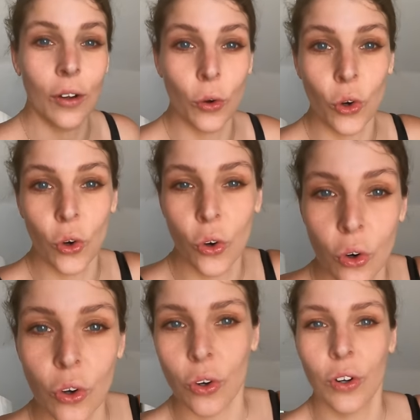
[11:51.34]

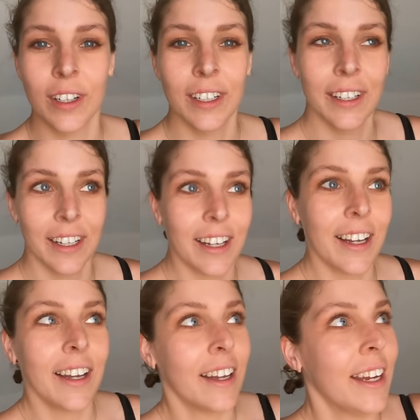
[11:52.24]
Ooh.
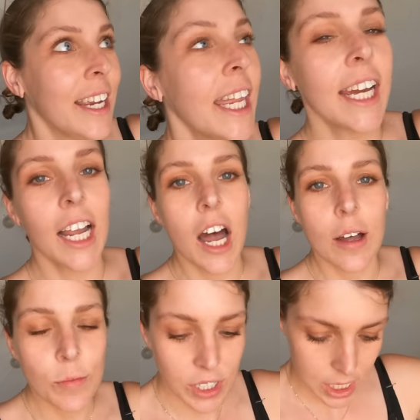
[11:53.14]
Here
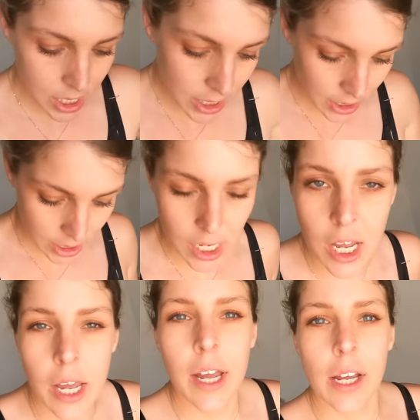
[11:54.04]
comes the
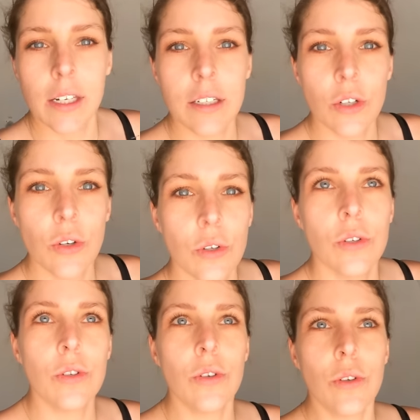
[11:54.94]
sun. Doo
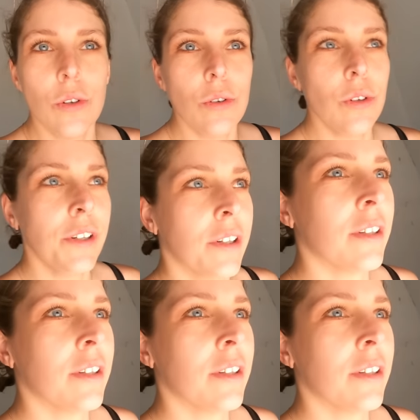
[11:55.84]
-doo -doo